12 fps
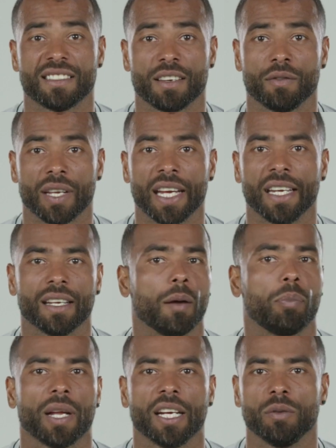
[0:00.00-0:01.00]
17, I
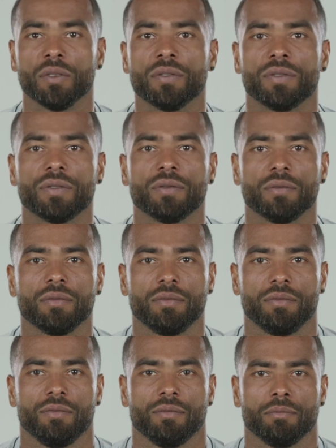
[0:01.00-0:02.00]
played with
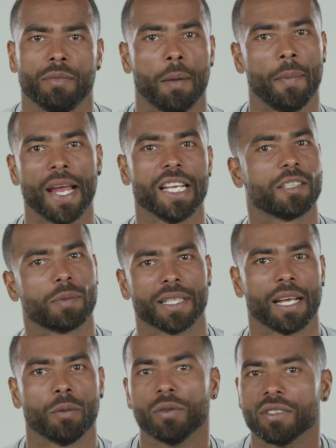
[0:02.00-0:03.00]
my mates, but
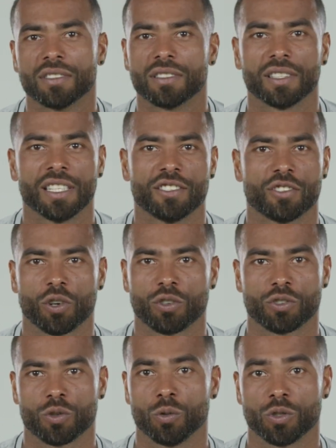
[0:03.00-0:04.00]
they was in
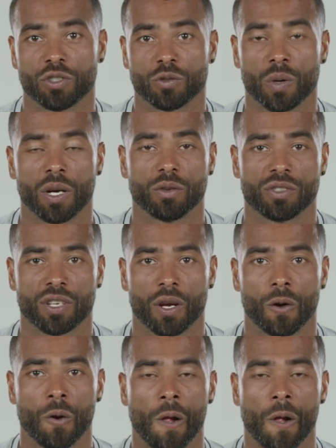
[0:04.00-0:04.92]
soccer schools as well, so